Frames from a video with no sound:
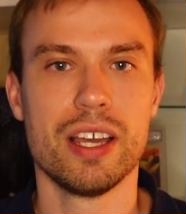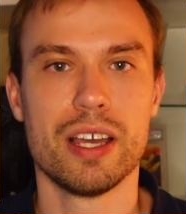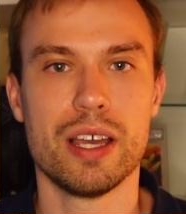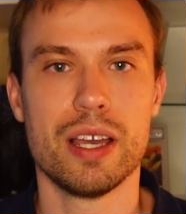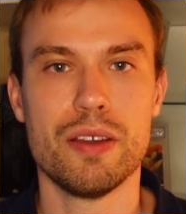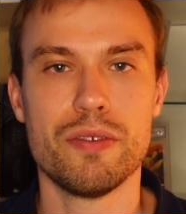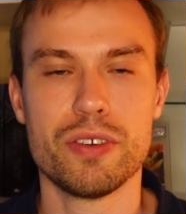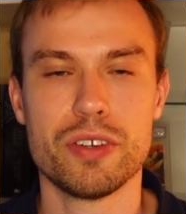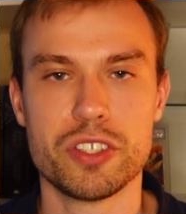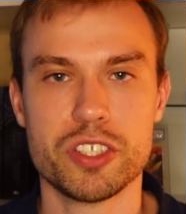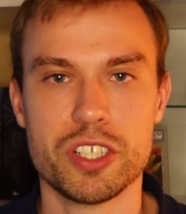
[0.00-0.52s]

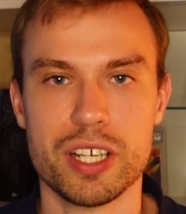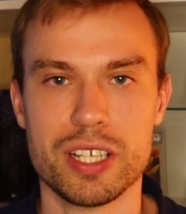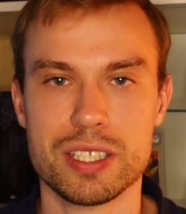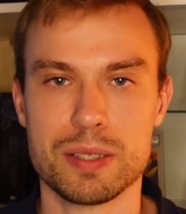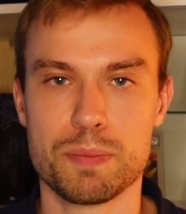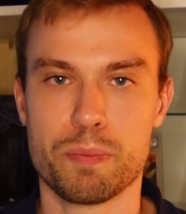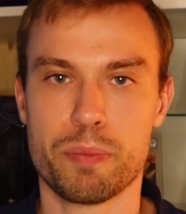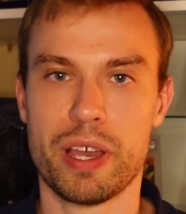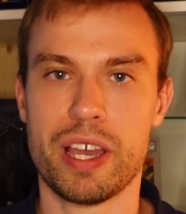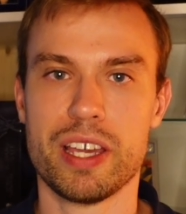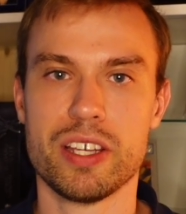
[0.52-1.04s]
If you're
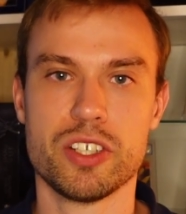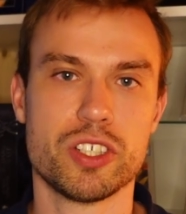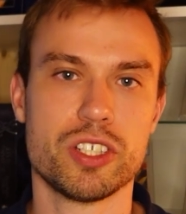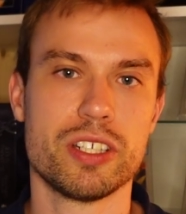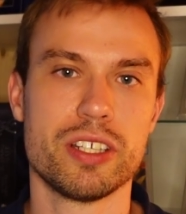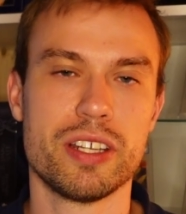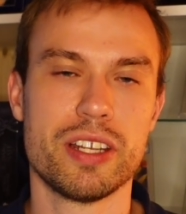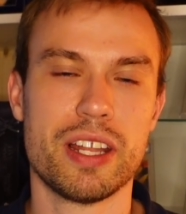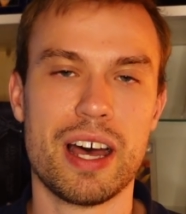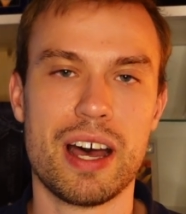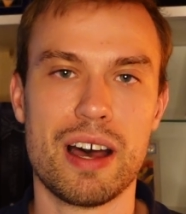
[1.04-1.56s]
just patient
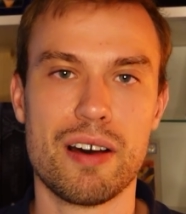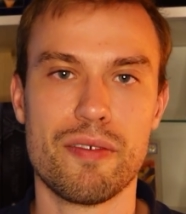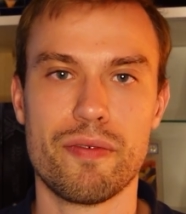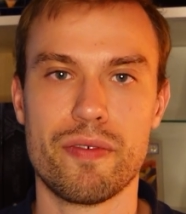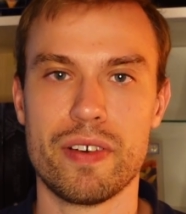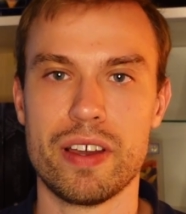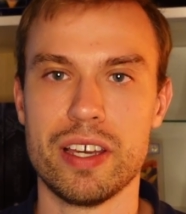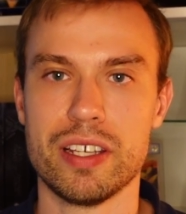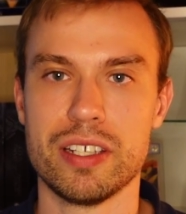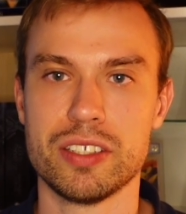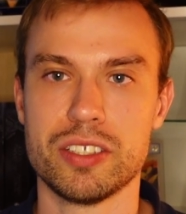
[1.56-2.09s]
enough
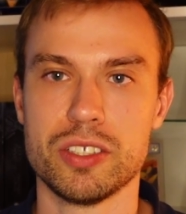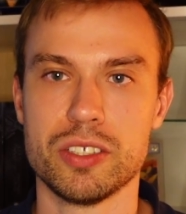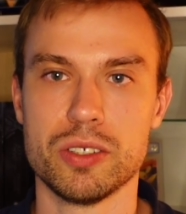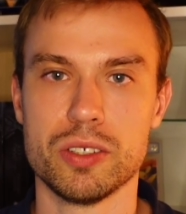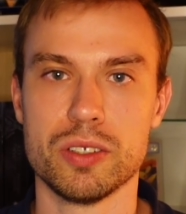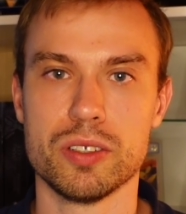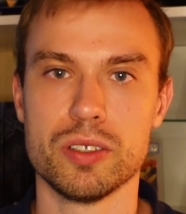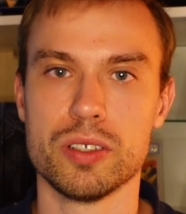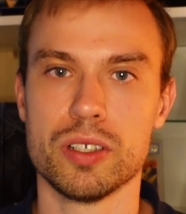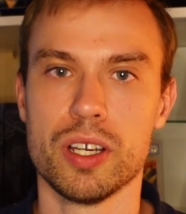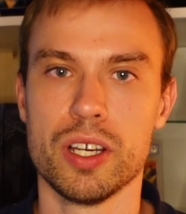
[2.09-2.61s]
and
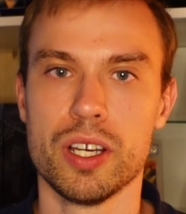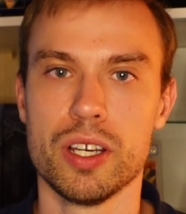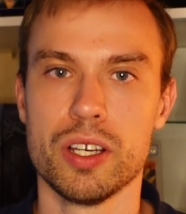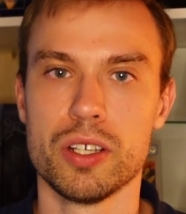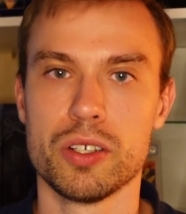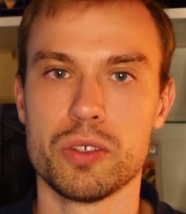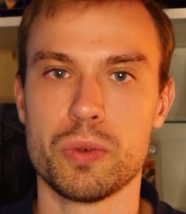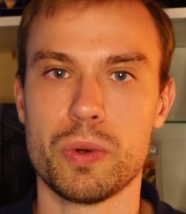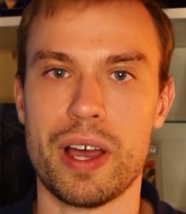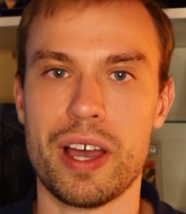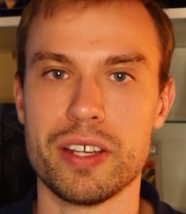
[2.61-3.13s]
you
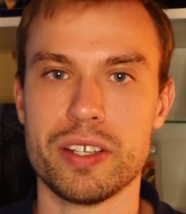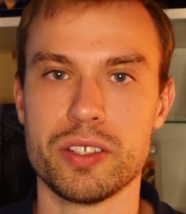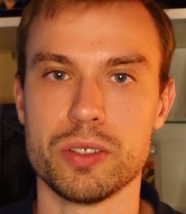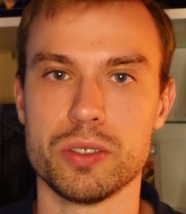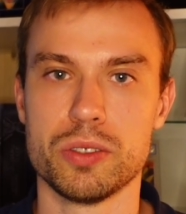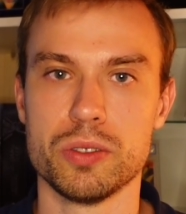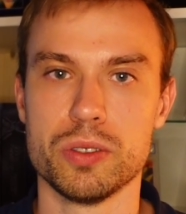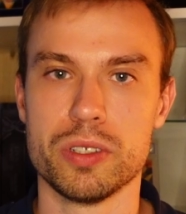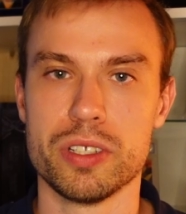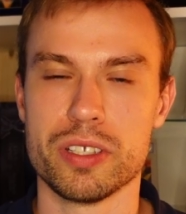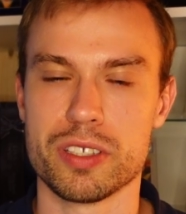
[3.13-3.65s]
try to
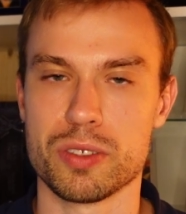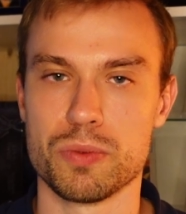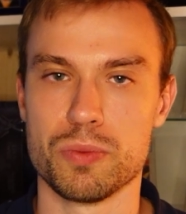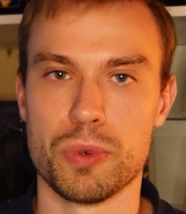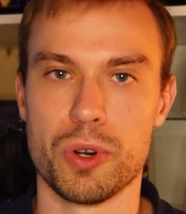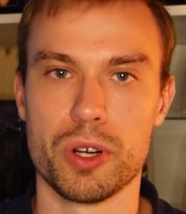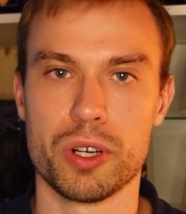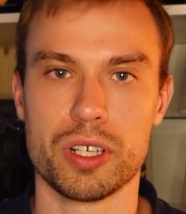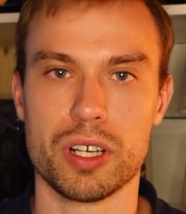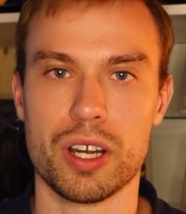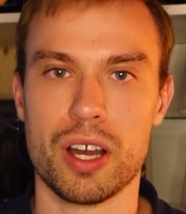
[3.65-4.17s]
do this
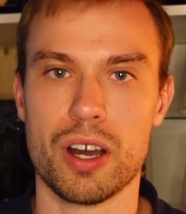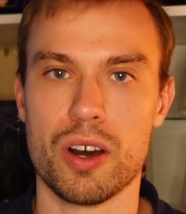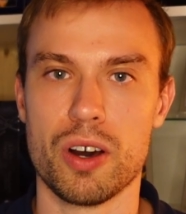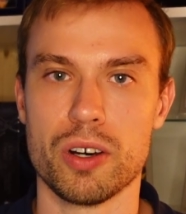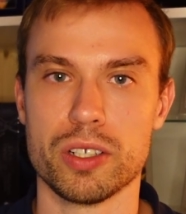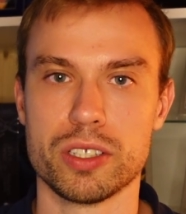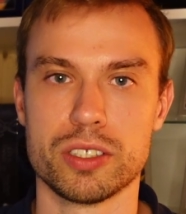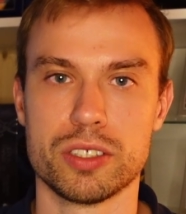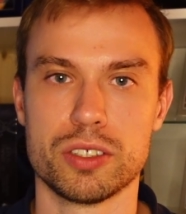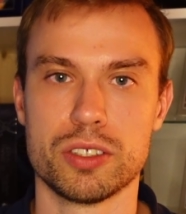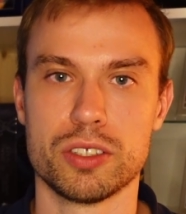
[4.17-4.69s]

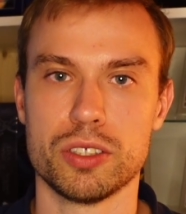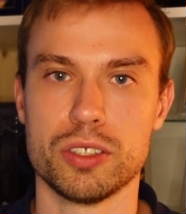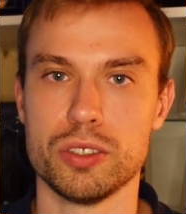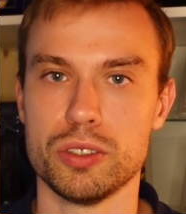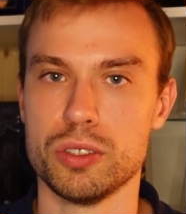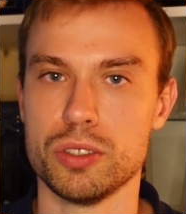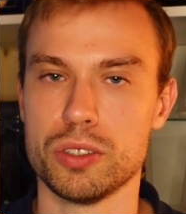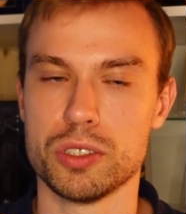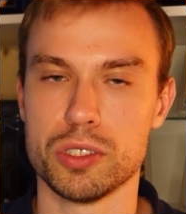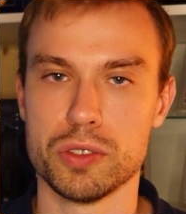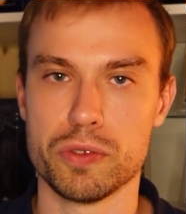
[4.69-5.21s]
workout
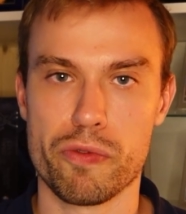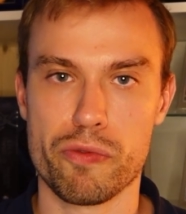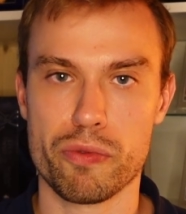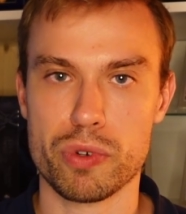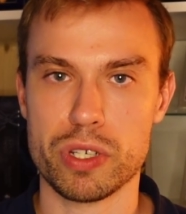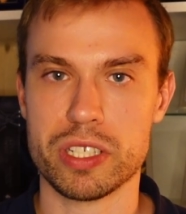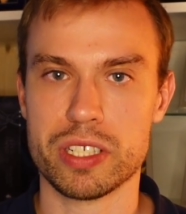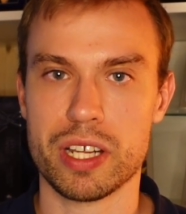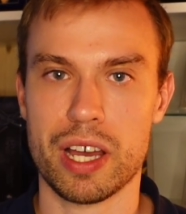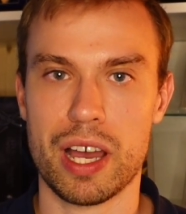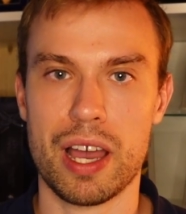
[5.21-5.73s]
2 to
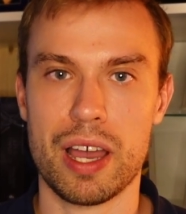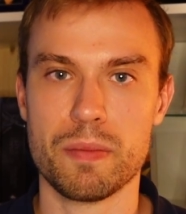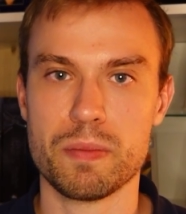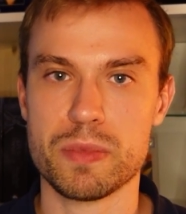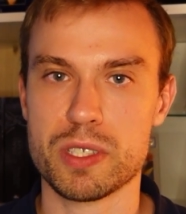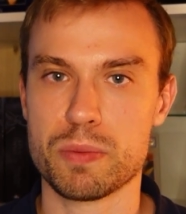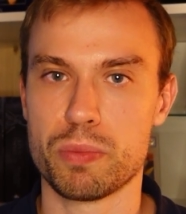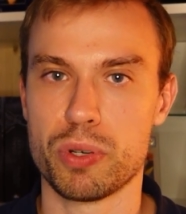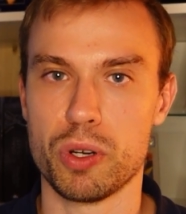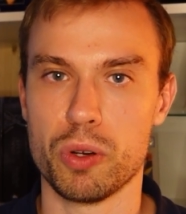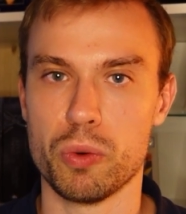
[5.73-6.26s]
3
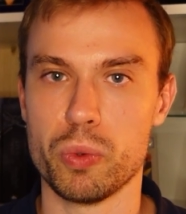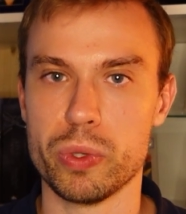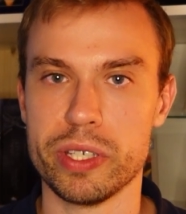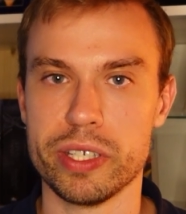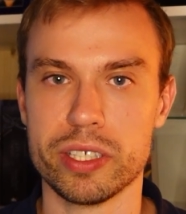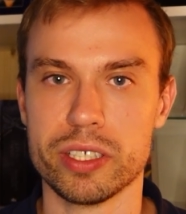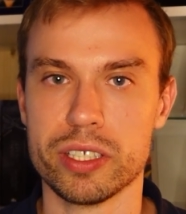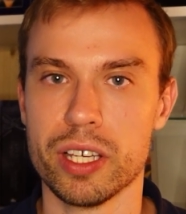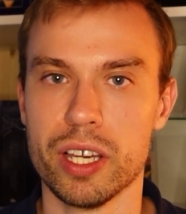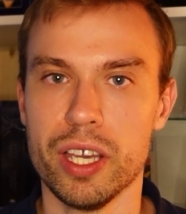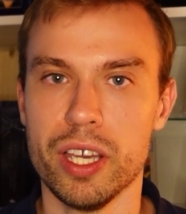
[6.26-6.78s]
times per
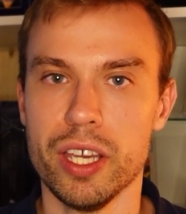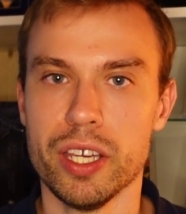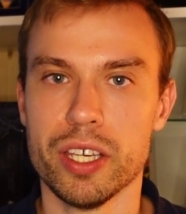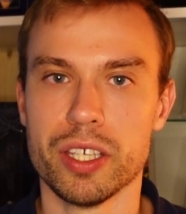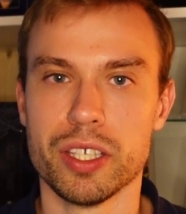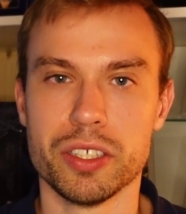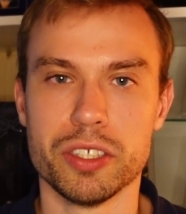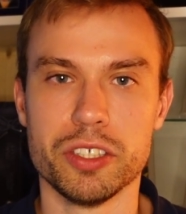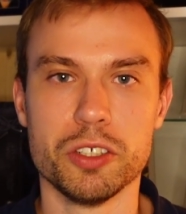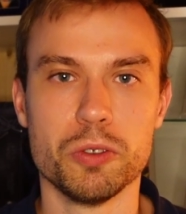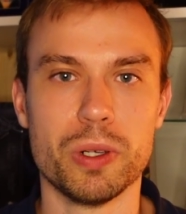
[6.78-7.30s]
week,
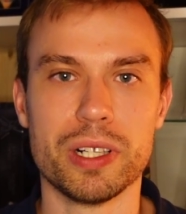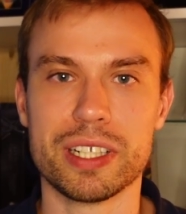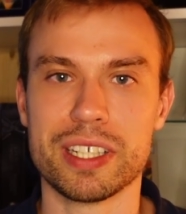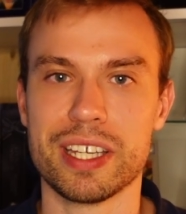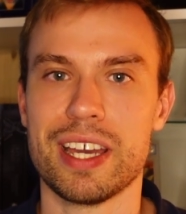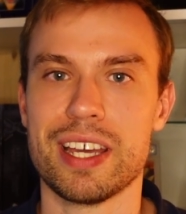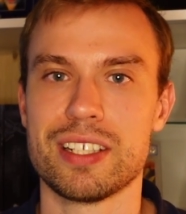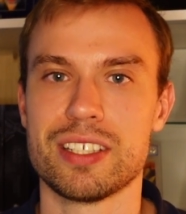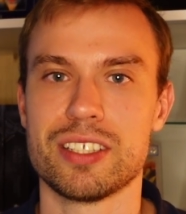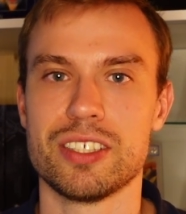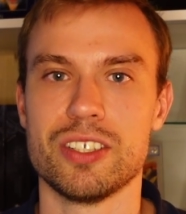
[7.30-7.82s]
you will
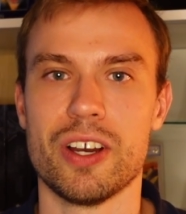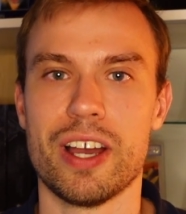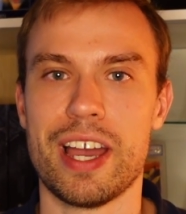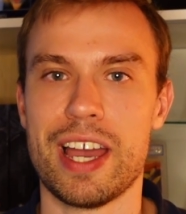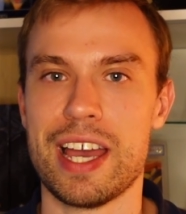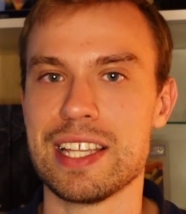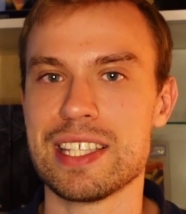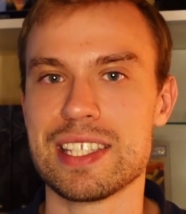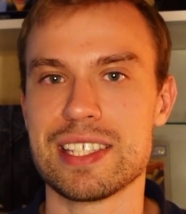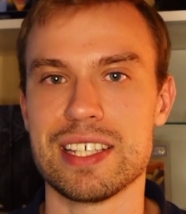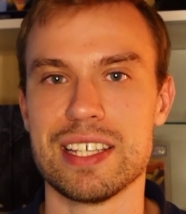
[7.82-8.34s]
get your
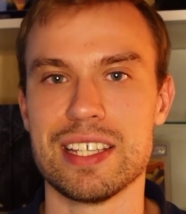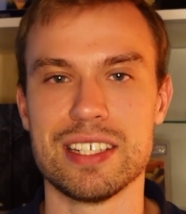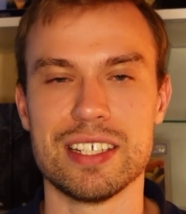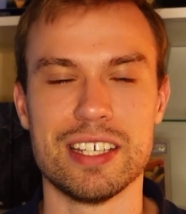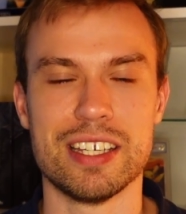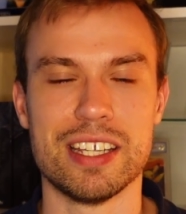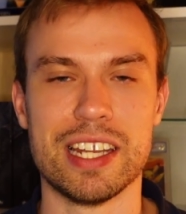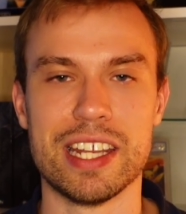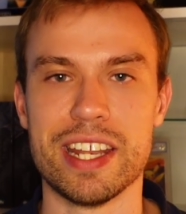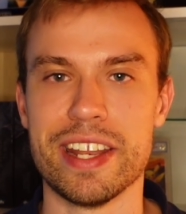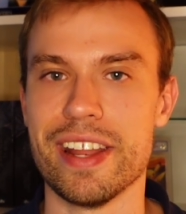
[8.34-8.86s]
handstand
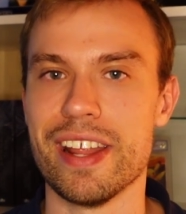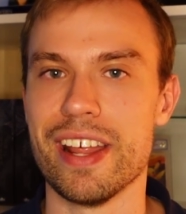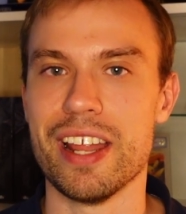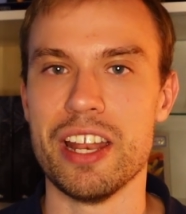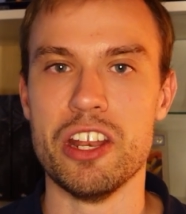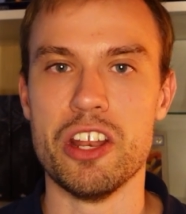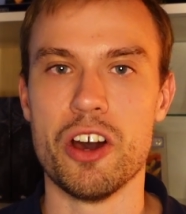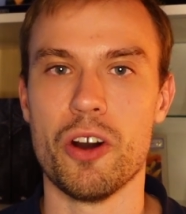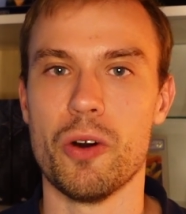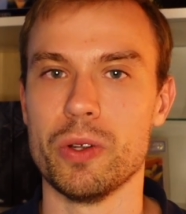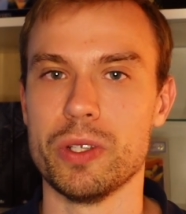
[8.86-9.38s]
in
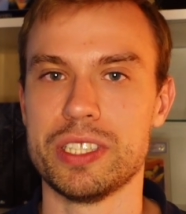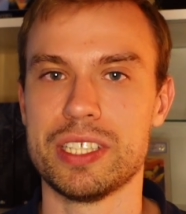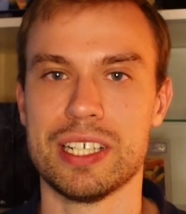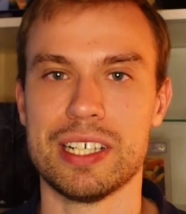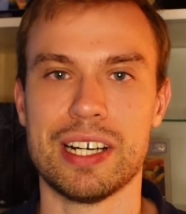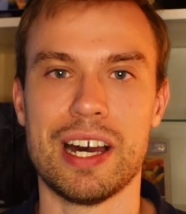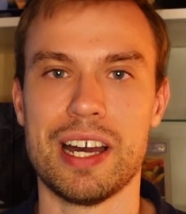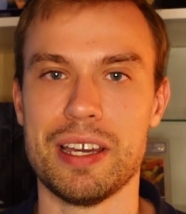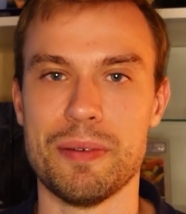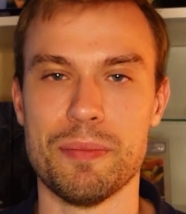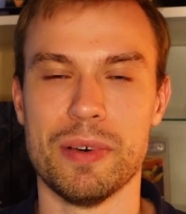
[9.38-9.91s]
no
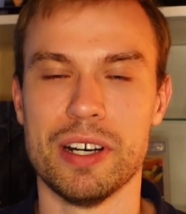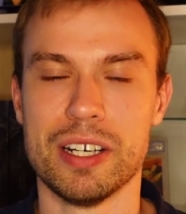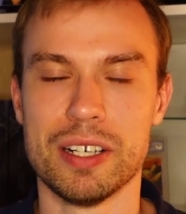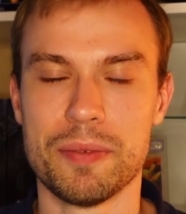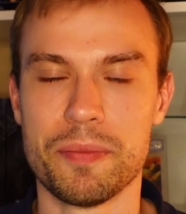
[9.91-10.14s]
time.